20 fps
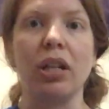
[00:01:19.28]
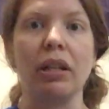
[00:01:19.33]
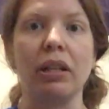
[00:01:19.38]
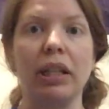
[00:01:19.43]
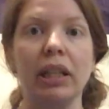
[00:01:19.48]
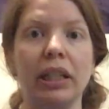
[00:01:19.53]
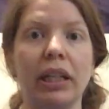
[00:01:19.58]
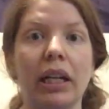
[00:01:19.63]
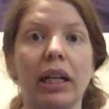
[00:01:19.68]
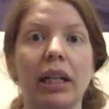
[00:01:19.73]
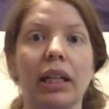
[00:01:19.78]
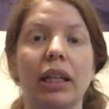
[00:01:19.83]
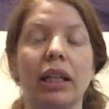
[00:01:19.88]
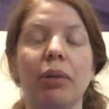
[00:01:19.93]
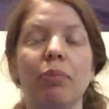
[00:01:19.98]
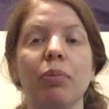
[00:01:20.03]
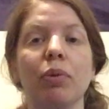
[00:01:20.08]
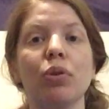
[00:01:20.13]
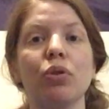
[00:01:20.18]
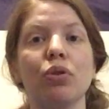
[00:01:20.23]
gently kind of
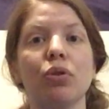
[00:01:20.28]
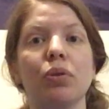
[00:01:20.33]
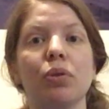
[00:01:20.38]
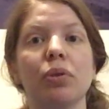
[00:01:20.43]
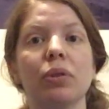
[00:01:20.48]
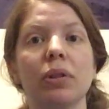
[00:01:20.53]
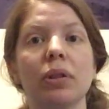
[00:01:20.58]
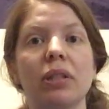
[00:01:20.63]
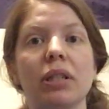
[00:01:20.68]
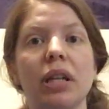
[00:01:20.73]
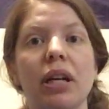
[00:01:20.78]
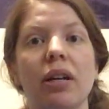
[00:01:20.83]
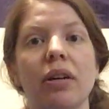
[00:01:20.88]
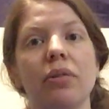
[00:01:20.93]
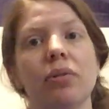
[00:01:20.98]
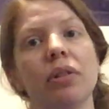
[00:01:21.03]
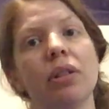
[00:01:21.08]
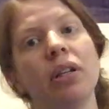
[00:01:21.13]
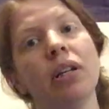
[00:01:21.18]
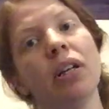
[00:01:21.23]
keep your shoulder
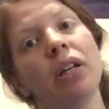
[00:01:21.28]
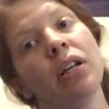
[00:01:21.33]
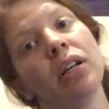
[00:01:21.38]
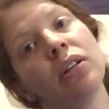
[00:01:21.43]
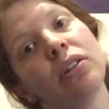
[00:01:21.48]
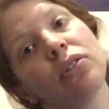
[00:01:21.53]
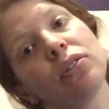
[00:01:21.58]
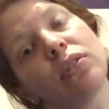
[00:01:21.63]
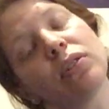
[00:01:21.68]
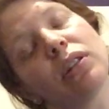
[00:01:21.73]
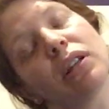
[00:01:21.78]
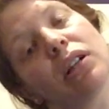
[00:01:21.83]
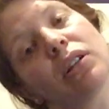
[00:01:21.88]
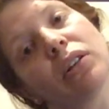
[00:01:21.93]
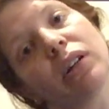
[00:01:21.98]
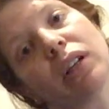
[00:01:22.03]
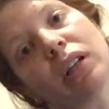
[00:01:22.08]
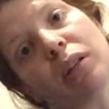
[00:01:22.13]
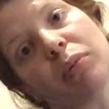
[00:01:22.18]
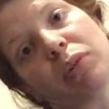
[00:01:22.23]
down so that
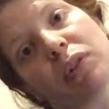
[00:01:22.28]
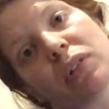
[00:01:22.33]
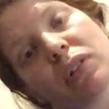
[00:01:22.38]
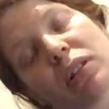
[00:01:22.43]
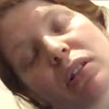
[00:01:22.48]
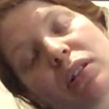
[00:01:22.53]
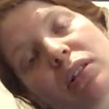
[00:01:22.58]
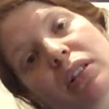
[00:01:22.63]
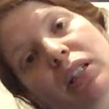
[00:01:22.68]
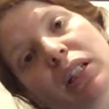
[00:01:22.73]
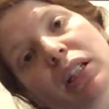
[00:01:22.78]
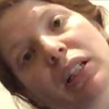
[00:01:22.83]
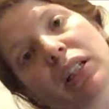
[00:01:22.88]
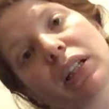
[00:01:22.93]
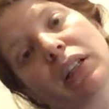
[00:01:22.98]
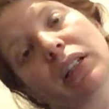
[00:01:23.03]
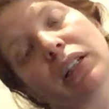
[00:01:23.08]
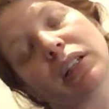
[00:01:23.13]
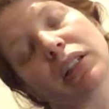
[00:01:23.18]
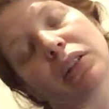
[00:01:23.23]
you're able to lean
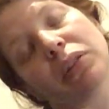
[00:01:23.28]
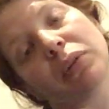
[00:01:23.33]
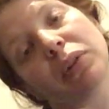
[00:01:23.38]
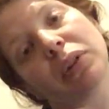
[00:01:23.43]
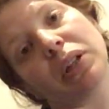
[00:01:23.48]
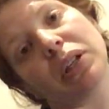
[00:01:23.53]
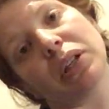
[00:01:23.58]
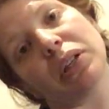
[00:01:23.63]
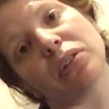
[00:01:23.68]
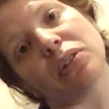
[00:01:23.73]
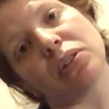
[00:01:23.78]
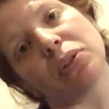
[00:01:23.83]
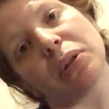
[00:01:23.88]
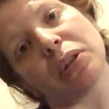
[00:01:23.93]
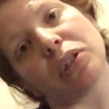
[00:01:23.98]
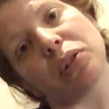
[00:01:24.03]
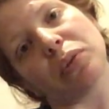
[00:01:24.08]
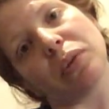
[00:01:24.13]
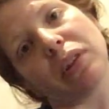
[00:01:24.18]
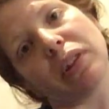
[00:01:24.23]
and get a really good
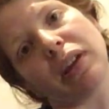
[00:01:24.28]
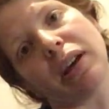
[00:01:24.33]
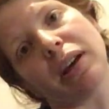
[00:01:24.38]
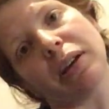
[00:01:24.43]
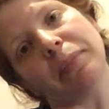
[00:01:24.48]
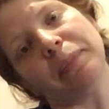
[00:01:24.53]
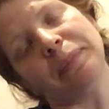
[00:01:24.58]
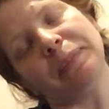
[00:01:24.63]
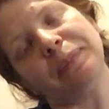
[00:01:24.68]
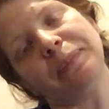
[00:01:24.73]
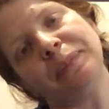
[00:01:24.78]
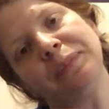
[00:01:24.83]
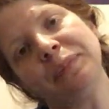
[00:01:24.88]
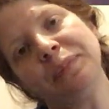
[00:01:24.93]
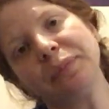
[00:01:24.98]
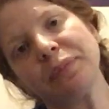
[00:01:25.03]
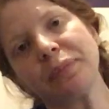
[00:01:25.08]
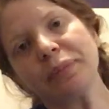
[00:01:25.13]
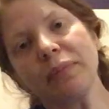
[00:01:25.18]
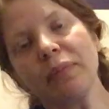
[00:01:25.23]
stretch with that.
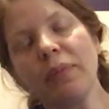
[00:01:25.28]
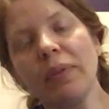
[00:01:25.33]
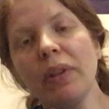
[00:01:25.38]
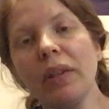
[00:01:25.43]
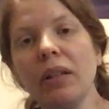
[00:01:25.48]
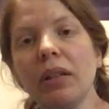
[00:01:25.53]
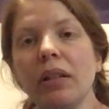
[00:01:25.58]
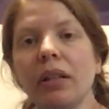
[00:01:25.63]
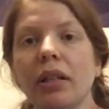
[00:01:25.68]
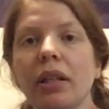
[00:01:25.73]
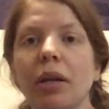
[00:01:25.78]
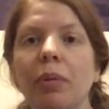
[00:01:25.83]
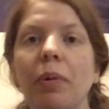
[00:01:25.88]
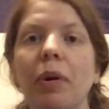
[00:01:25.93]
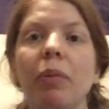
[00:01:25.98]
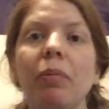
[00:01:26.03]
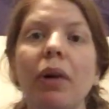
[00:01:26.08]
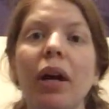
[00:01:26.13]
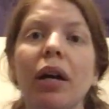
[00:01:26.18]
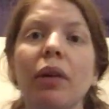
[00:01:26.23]
Keep
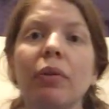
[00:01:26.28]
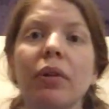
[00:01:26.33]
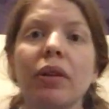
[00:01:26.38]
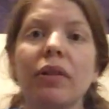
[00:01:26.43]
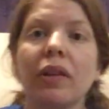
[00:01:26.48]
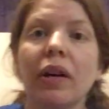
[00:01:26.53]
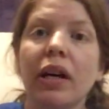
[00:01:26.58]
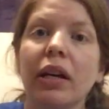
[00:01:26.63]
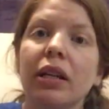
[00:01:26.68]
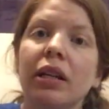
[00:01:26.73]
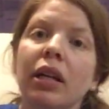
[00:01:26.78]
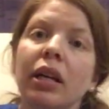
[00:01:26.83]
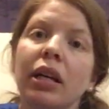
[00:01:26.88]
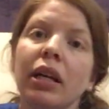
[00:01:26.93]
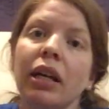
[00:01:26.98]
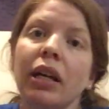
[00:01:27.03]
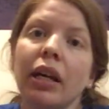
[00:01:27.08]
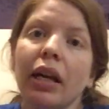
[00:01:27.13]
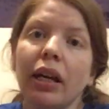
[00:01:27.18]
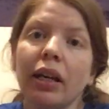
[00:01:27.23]
in mind with that,
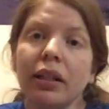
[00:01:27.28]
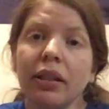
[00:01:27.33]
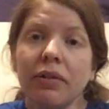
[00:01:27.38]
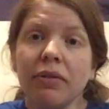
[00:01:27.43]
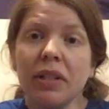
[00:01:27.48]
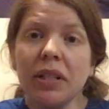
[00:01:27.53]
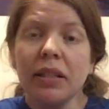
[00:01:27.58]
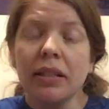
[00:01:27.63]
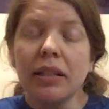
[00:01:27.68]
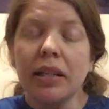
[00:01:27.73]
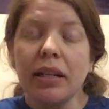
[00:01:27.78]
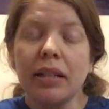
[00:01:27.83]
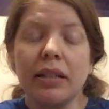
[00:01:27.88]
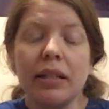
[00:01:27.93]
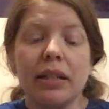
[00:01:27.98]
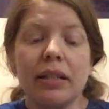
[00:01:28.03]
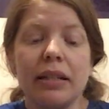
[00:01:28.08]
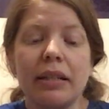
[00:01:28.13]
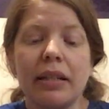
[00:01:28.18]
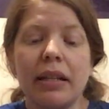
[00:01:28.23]
any of these
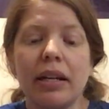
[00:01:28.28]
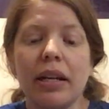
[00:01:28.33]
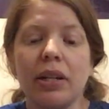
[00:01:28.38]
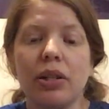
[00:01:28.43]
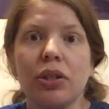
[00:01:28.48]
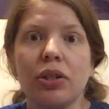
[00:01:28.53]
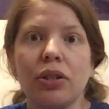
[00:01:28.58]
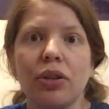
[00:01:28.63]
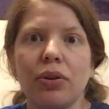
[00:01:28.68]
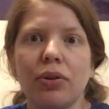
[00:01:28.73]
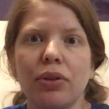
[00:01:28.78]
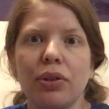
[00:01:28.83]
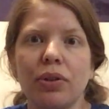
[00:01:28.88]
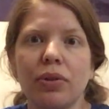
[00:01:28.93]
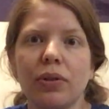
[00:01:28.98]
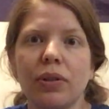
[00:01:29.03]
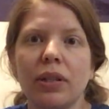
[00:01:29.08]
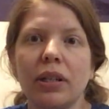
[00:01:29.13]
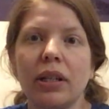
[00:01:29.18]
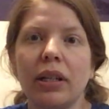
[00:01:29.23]
techniques that I show
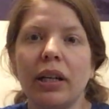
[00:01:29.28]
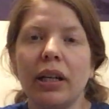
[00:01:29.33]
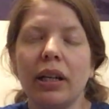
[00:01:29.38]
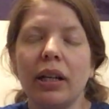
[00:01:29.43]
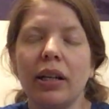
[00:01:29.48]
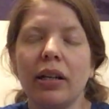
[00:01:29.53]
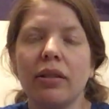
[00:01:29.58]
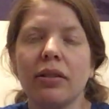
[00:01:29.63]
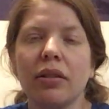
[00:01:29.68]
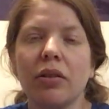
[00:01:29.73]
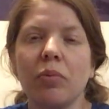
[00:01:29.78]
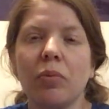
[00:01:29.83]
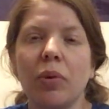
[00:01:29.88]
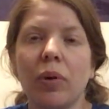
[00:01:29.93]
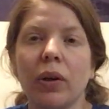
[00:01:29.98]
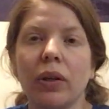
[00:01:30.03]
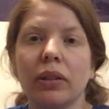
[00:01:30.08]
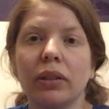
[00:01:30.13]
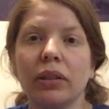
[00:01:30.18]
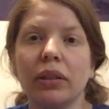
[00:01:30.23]
you today, it's
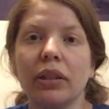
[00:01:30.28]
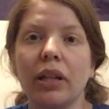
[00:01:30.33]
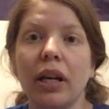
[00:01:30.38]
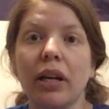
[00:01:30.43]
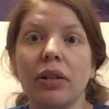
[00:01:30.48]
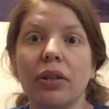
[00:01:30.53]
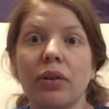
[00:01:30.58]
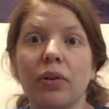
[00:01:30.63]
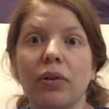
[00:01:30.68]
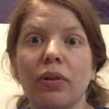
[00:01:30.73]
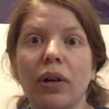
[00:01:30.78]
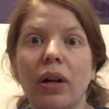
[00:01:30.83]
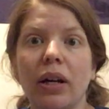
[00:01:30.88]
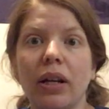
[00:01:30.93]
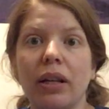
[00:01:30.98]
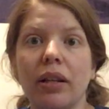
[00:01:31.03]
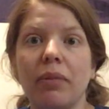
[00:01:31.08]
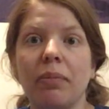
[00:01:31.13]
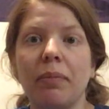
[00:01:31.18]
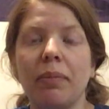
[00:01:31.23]
important that you're not
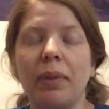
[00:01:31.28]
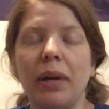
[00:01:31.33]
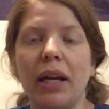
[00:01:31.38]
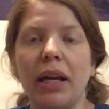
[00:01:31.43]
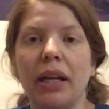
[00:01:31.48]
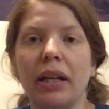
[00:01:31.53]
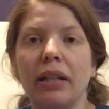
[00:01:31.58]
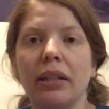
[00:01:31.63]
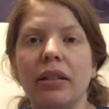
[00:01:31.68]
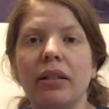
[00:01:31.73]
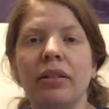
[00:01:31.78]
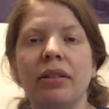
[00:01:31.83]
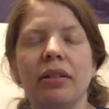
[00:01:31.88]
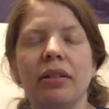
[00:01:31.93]
in pain